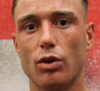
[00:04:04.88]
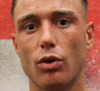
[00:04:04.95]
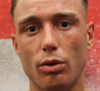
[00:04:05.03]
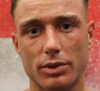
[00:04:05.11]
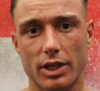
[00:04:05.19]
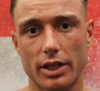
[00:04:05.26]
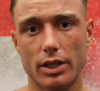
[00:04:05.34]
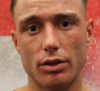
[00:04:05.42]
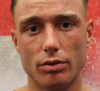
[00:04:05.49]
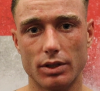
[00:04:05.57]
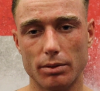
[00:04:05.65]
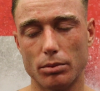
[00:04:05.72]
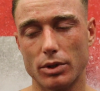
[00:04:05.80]
home, thank you
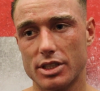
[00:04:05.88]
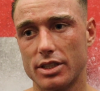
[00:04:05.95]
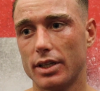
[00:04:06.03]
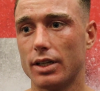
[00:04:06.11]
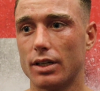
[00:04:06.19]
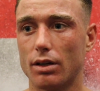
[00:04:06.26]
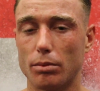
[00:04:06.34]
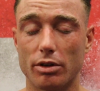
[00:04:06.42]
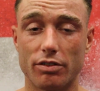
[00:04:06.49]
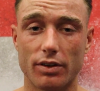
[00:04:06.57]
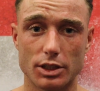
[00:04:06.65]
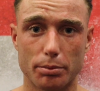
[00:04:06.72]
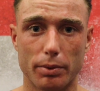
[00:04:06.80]
in Limerick City and all my
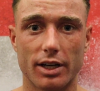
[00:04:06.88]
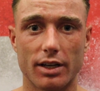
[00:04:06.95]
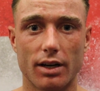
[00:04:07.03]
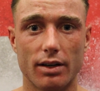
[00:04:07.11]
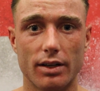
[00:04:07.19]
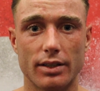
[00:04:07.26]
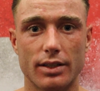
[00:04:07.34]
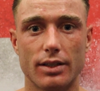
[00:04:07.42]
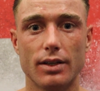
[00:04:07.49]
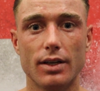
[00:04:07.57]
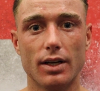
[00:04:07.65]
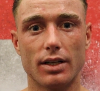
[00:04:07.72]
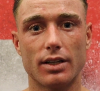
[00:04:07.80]
fans back in Ireland.
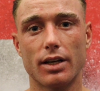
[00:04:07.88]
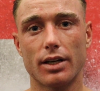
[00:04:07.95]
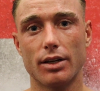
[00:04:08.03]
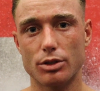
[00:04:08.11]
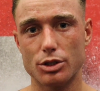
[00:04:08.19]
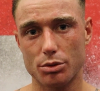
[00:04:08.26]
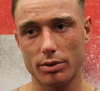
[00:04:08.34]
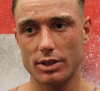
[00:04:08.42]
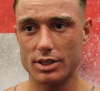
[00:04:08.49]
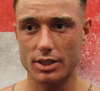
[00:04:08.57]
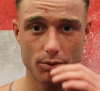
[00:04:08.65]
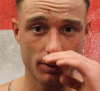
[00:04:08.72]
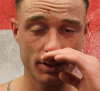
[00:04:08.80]
Thank you. I just want to
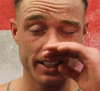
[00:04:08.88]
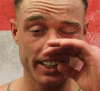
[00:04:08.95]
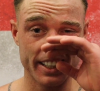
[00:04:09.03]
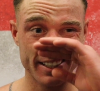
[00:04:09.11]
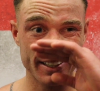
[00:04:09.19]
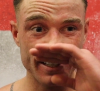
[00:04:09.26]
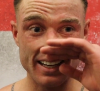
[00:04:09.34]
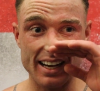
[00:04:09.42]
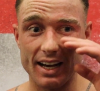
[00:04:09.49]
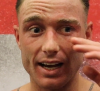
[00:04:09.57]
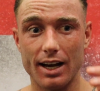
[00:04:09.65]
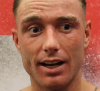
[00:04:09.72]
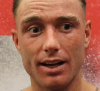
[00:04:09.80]
say one thing.
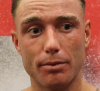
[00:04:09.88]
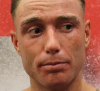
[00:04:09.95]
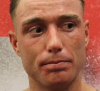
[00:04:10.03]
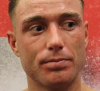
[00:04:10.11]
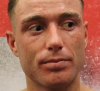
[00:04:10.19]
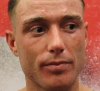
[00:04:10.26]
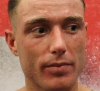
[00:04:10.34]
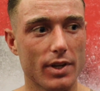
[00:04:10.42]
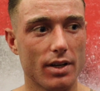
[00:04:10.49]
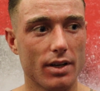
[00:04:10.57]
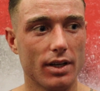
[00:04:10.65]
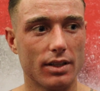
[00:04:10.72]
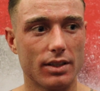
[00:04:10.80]
Um,
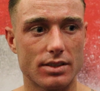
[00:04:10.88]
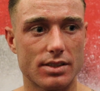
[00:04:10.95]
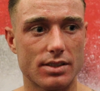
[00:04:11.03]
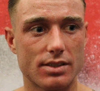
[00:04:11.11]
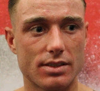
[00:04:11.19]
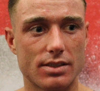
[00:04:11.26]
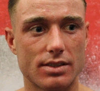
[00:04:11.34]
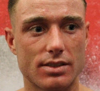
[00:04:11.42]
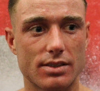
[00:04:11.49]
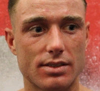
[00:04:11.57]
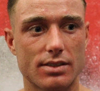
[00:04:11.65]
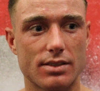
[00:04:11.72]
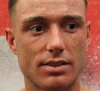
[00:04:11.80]

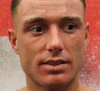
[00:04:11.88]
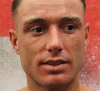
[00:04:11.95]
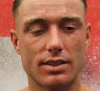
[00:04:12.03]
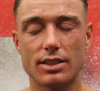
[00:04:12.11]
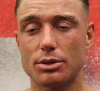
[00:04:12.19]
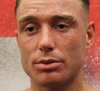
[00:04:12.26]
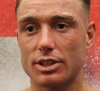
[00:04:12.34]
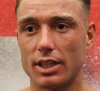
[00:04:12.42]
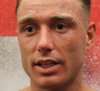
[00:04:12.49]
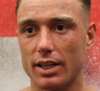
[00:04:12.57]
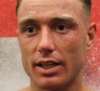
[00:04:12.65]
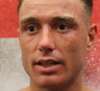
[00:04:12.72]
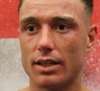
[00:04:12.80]
this no. this was
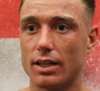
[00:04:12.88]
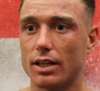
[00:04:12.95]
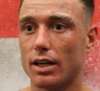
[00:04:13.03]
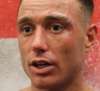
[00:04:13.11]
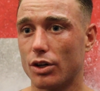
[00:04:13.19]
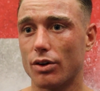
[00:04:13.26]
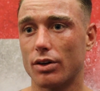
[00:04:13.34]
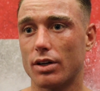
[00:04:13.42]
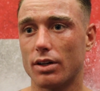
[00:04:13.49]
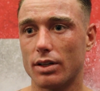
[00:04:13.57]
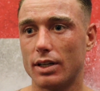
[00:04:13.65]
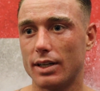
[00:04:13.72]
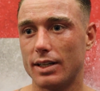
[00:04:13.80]
dedicated to a girl
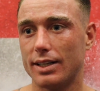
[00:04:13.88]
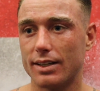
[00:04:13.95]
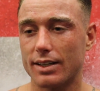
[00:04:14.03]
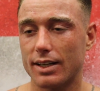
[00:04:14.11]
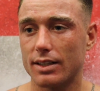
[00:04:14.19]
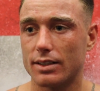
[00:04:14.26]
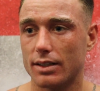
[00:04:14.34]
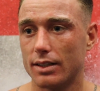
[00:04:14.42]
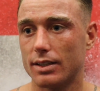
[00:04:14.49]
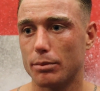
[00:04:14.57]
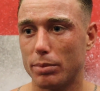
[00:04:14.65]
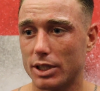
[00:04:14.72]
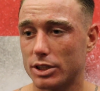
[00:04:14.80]
called Leah Cantillon
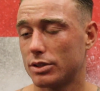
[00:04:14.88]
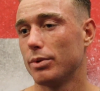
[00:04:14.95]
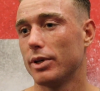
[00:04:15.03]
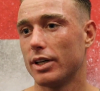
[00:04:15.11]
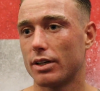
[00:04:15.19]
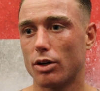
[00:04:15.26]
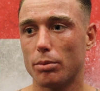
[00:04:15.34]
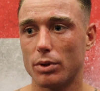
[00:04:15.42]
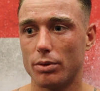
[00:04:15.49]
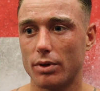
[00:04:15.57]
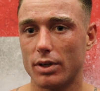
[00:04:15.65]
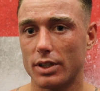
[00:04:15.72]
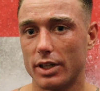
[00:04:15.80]
that passed away a couple
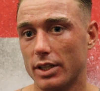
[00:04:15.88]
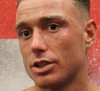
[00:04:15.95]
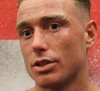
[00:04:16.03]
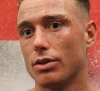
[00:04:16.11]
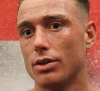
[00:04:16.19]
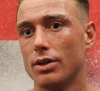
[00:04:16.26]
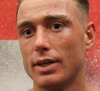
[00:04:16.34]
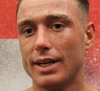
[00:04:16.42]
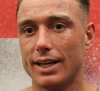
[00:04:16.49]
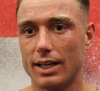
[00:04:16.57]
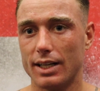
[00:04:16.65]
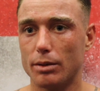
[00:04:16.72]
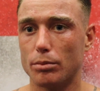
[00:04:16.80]
of days ago
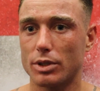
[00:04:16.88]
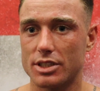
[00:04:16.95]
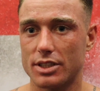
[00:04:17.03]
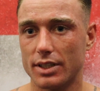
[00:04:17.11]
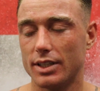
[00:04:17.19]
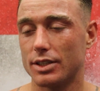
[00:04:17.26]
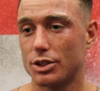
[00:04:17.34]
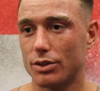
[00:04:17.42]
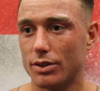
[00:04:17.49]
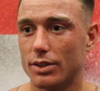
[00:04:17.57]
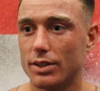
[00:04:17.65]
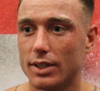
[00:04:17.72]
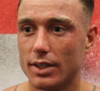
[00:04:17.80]
in Limerick City.
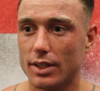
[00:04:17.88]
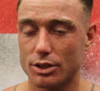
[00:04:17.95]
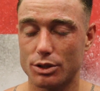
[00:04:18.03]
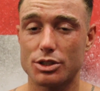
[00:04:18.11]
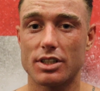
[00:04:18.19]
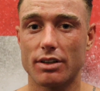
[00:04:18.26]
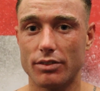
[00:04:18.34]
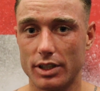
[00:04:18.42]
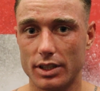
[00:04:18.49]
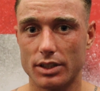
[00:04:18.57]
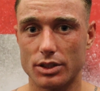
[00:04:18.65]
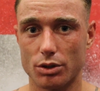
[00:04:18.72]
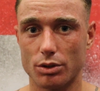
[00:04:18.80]
So just 17
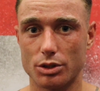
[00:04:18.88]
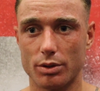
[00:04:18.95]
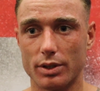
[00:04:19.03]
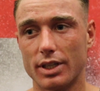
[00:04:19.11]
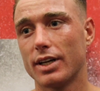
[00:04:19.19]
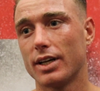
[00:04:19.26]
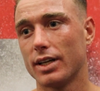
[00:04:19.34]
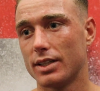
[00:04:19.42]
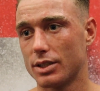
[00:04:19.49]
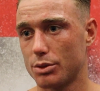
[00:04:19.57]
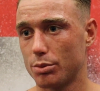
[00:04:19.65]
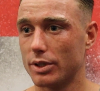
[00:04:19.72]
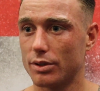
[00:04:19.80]
years old. So I dedicate
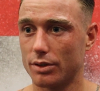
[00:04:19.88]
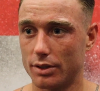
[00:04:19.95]
this win to